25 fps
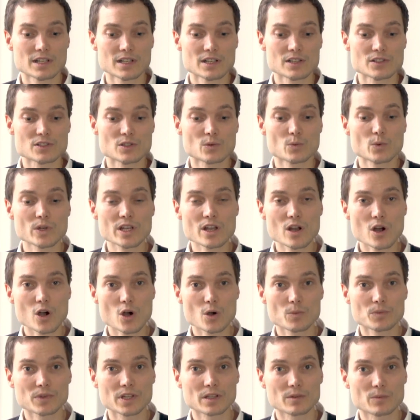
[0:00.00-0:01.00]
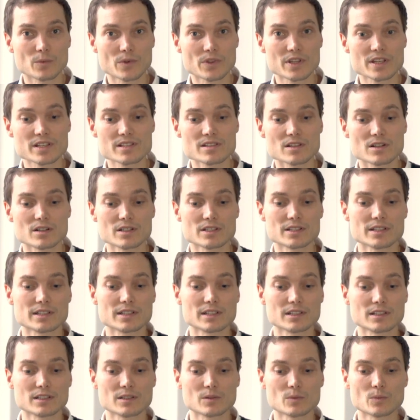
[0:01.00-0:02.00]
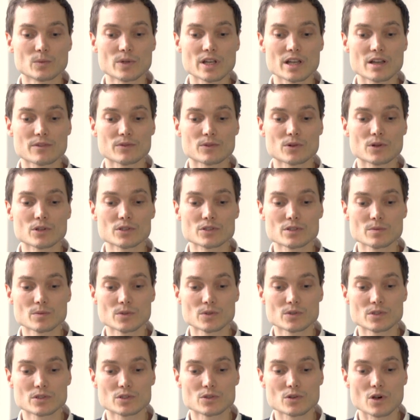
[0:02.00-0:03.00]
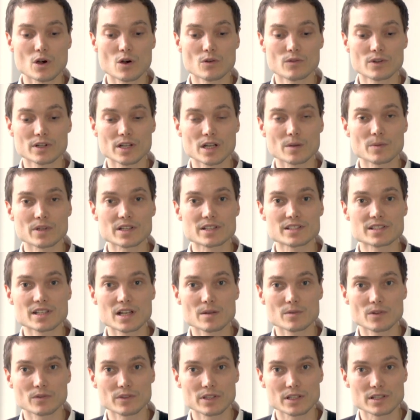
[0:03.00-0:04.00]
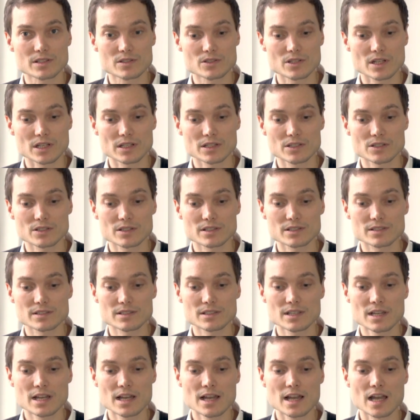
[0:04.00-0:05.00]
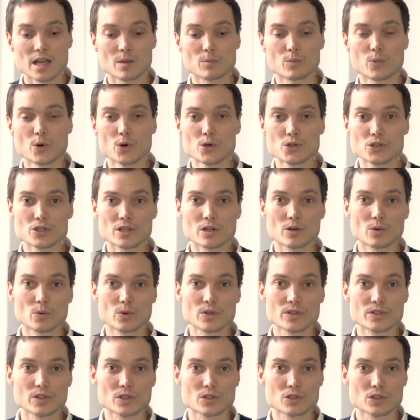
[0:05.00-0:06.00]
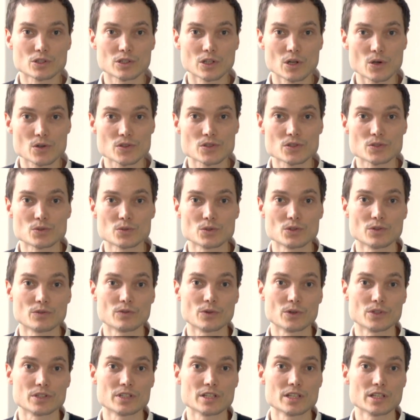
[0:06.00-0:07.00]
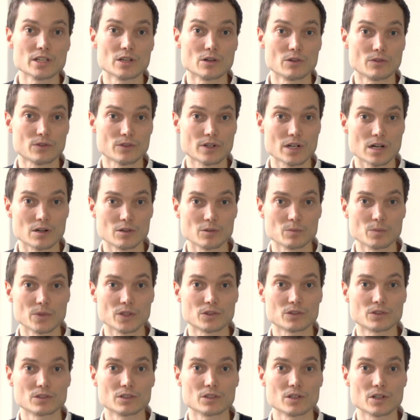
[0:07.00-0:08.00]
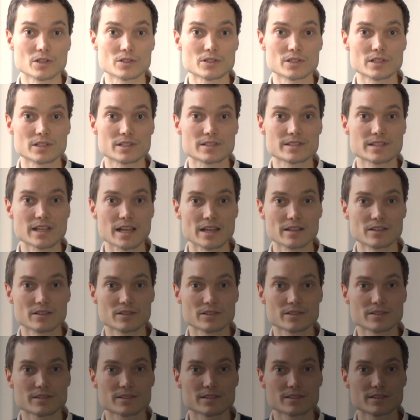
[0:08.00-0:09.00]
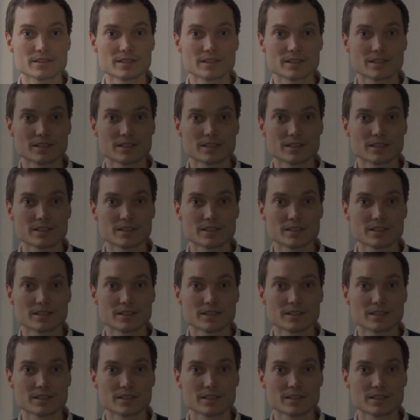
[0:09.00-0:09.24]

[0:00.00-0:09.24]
So we hope that with this article, we have contributed to overcoming some of these challenges and pushed our research closer to the frontier of current methodological standards.